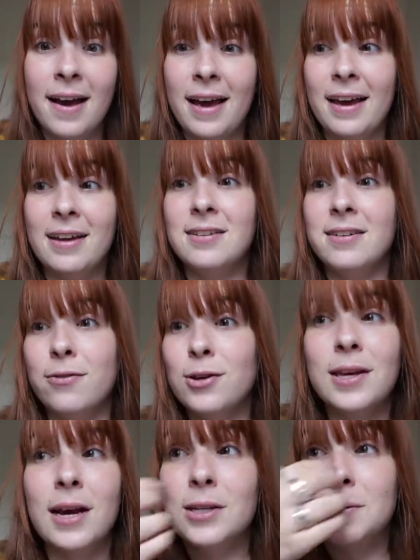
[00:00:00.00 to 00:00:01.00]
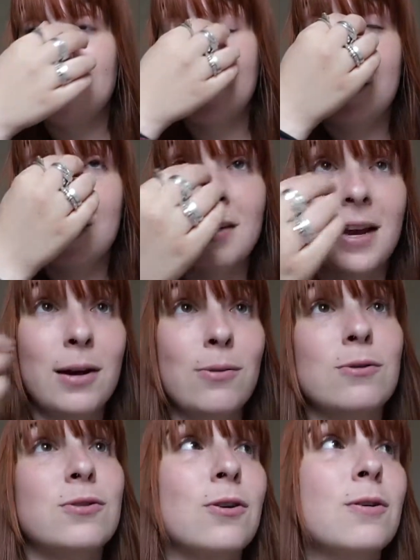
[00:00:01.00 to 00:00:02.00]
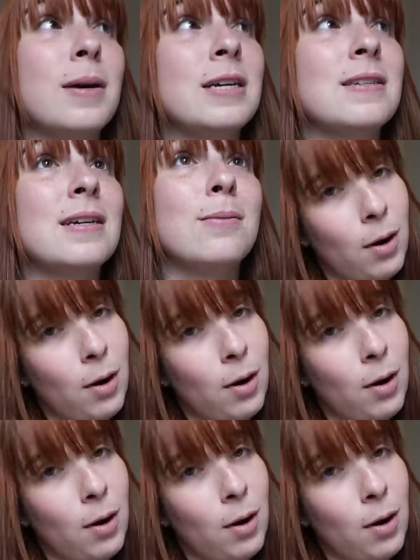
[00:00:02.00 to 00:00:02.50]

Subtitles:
and everything else we did today was so amazing.